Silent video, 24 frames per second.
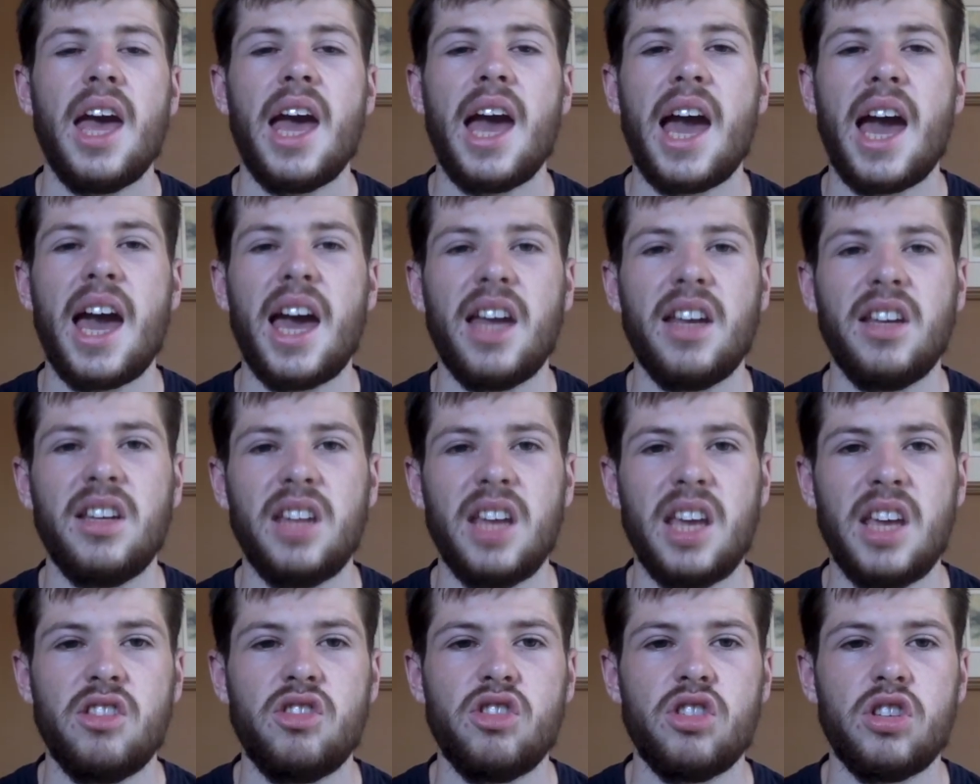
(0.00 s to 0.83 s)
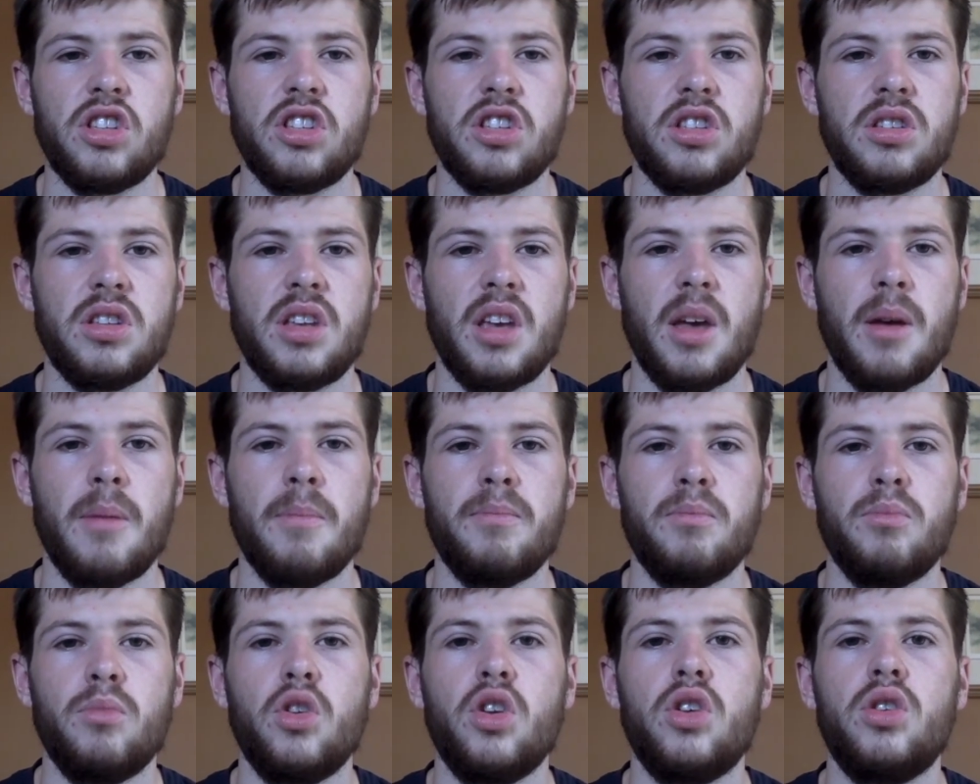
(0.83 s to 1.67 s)
And it just
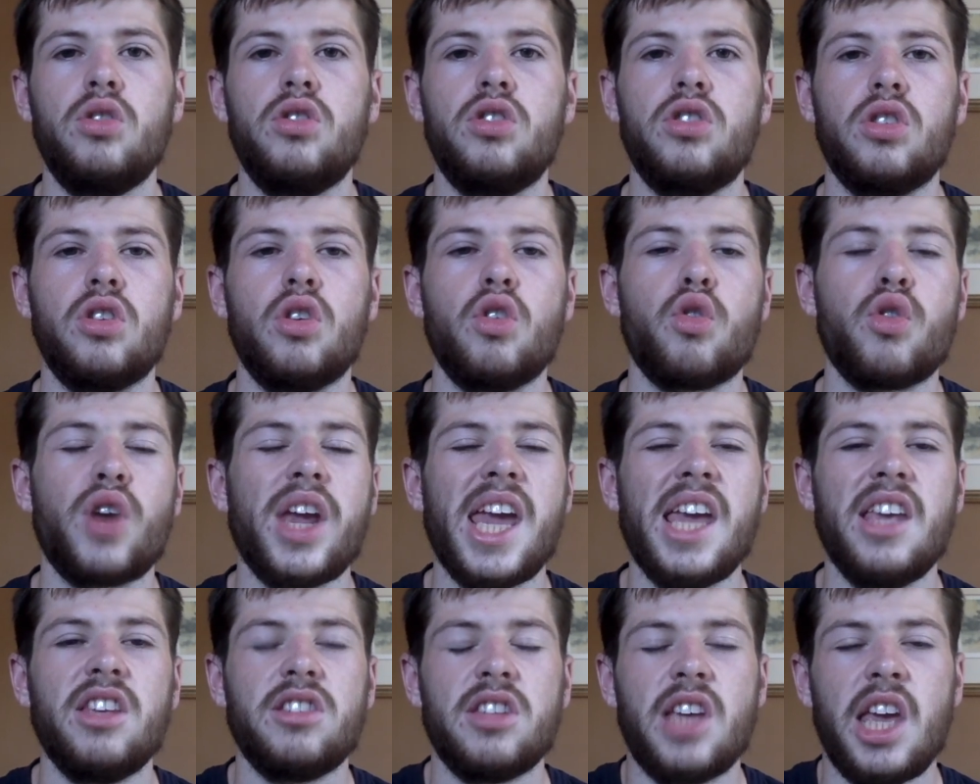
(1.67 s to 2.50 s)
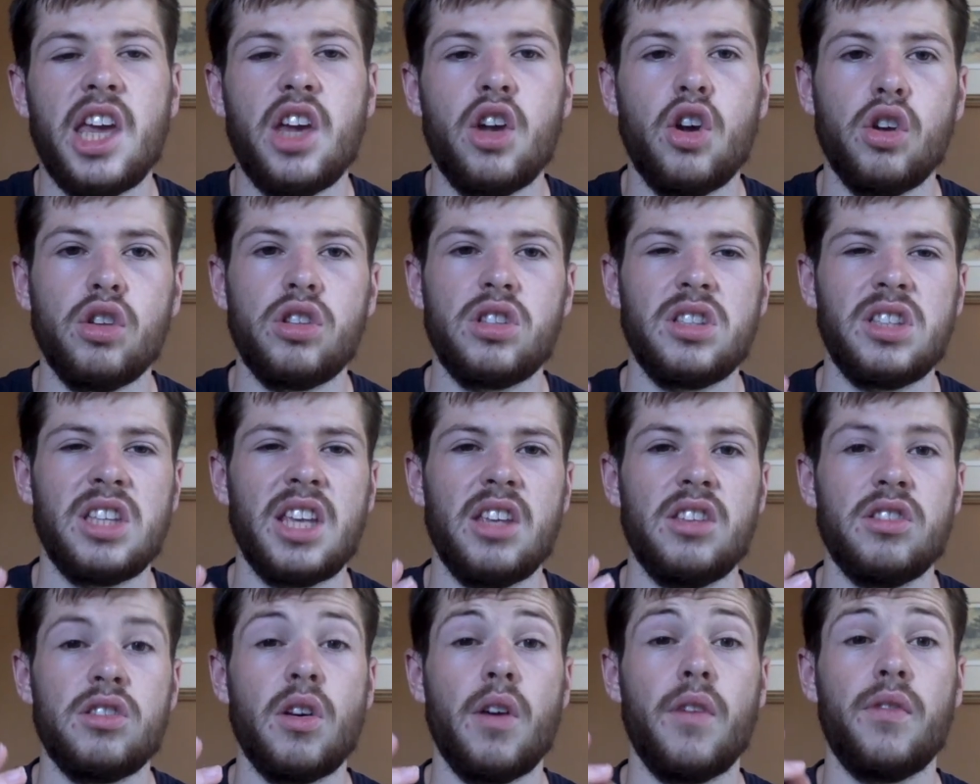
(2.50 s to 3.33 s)
creates a good
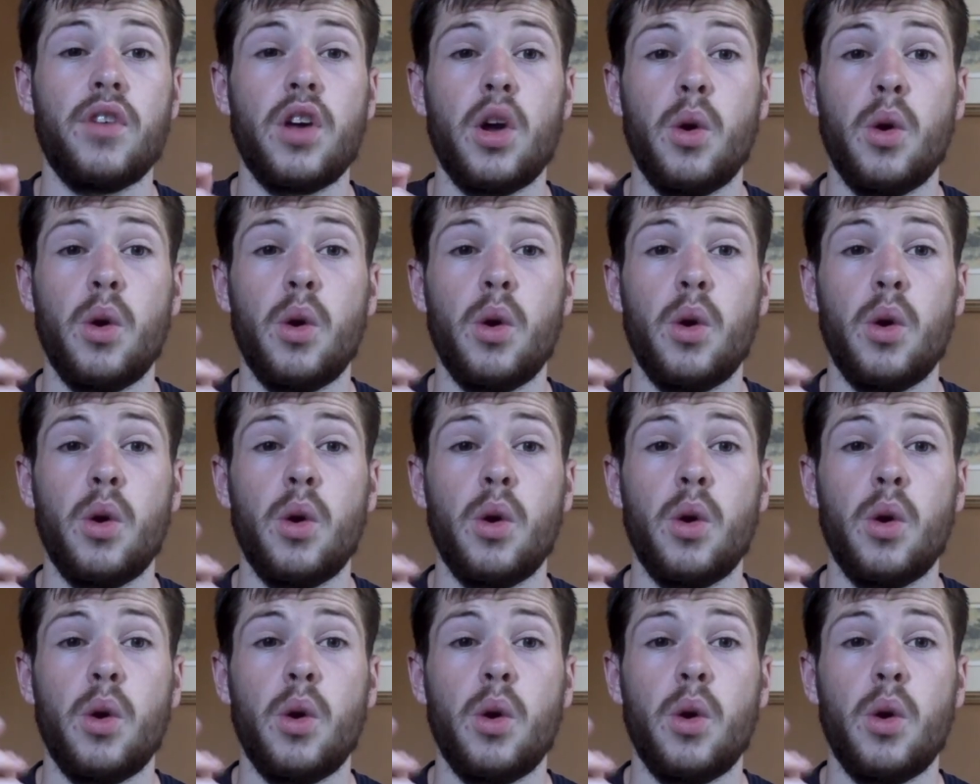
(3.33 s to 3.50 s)
sense of